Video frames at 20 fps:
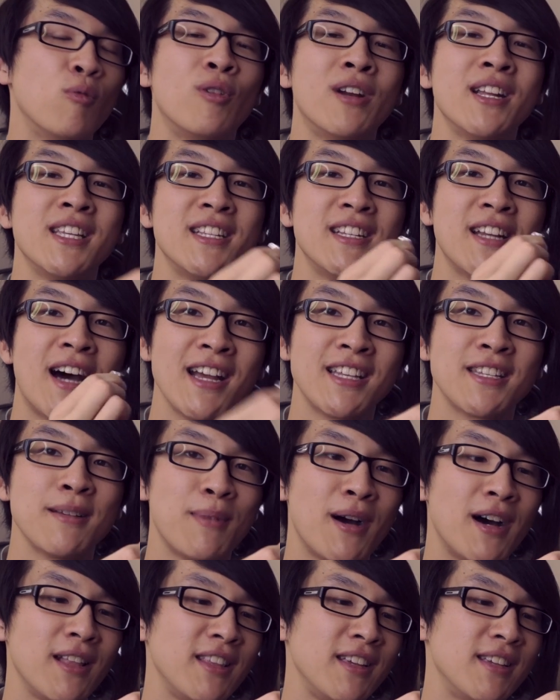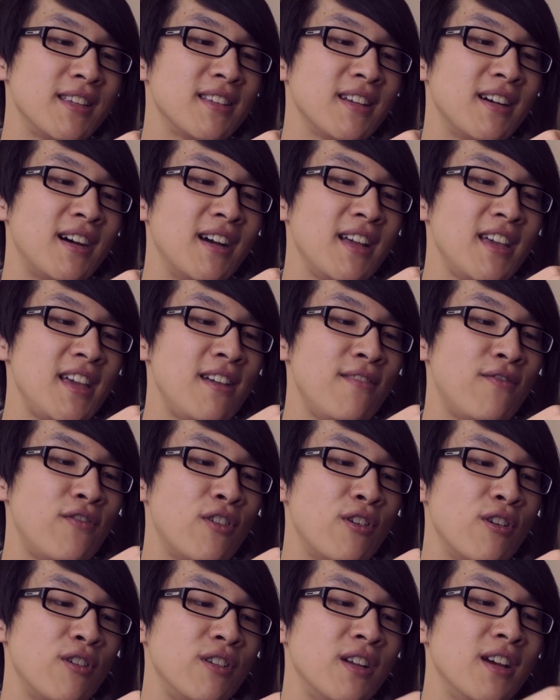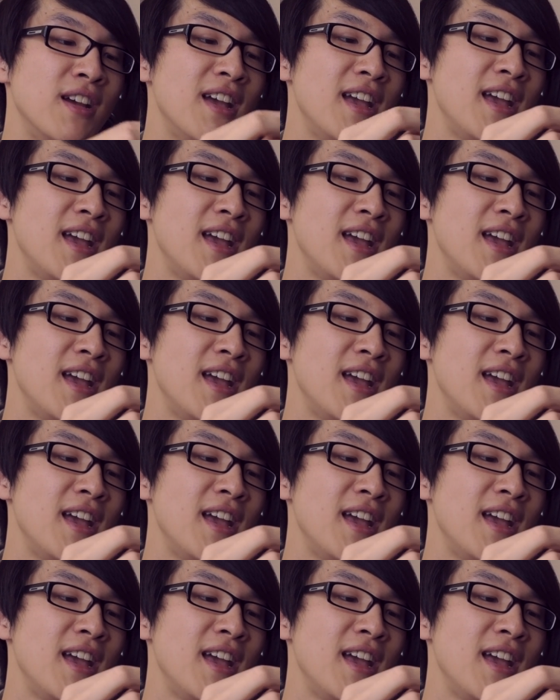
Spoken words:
what is nice about this earphone